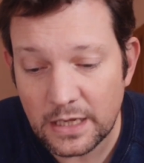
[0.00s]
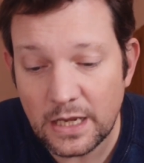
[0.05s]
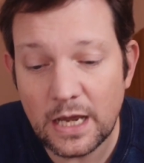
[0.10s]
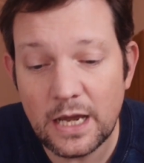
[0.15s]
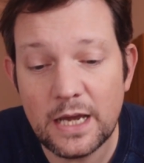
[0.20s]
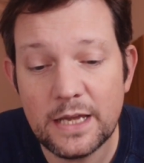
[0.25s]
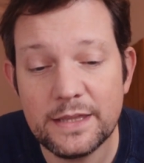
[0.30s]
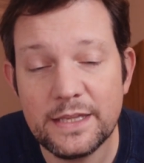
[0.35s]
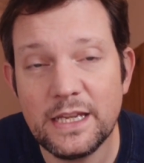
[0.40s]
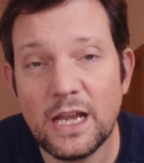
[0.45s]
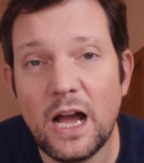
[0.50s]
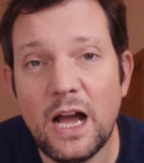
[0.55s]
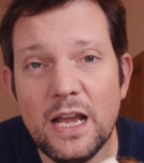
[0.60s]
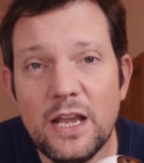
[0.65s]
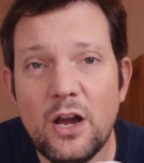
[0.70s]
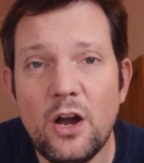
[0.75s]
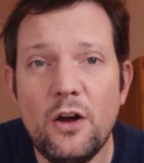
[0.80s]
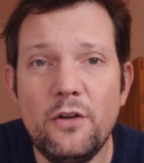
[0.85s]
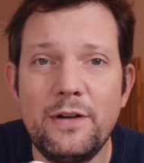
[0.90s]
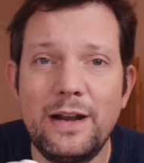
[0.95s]
Uh, the I
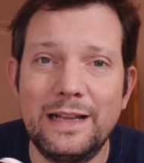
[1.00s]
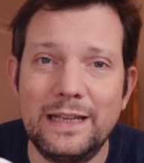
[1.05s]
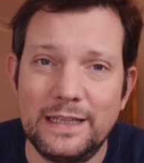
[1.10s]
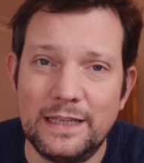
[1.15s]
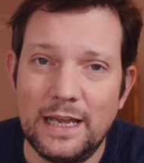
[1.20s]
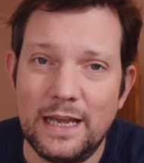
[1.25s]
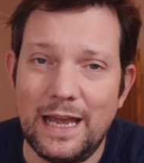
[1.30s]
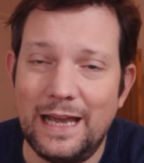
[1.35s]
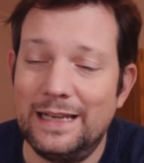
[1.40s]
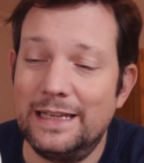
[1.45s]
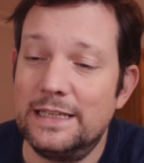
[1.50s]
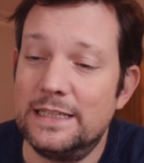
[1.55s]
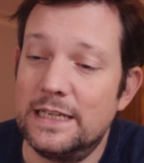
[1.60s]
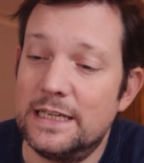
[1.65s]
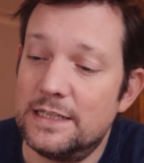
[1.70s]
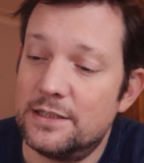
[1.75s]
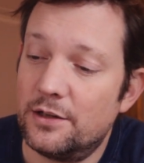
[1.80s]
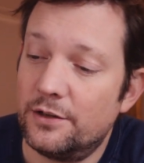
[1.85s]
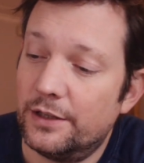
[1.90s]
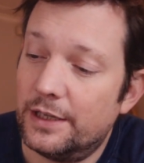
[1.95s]
R L E
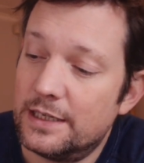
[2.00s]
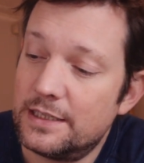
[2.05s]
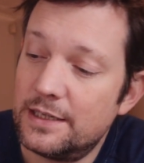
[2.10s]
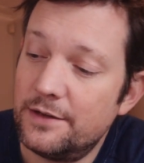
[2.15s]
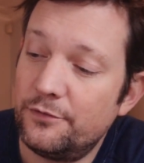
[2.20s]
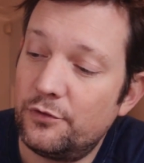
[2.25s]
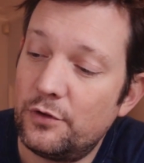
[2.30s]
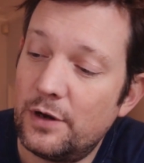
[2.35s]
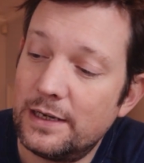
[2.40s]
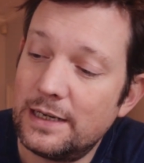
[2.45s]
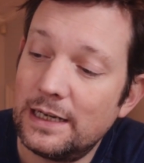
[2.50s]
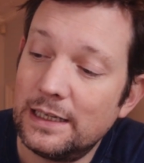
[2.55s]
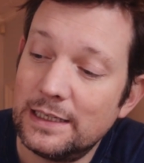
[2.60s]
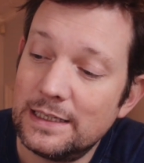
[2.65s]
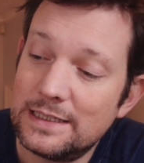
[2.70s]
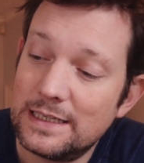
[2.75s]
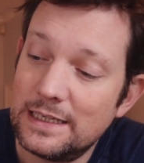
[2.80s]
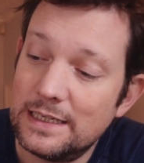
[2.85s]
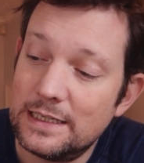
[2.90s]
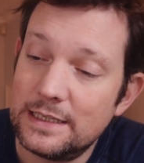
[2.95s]
Ds on this, the infrared L E
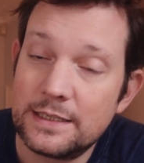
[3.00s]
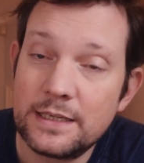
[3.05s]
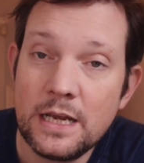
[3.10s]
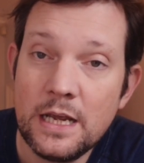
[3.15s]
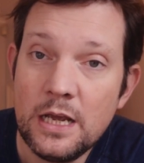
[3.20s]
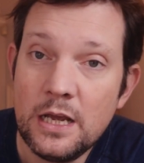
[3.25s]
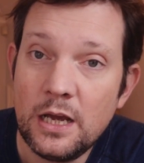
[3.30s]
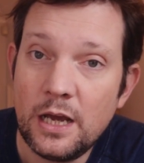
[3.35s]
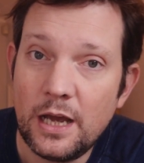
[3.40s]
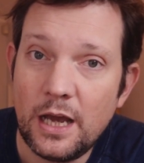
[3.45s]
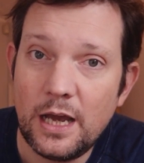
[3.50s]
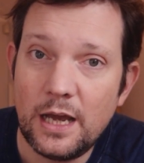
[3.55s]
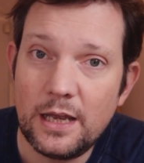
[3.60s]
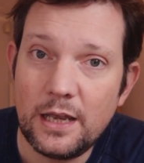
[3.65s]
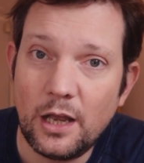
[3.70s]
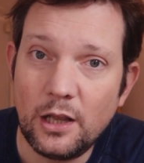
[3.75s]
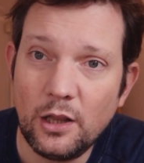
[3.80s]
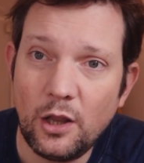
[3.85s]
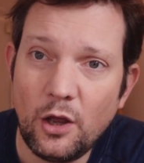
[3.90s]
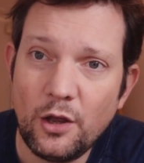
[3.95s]
Ds, uh,
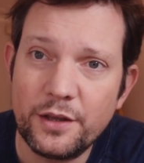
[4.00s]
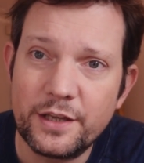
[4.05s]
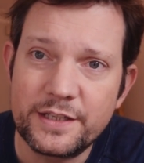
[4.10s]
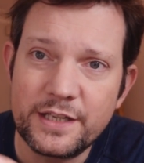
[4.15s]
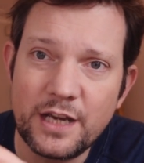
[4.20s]
a lot of the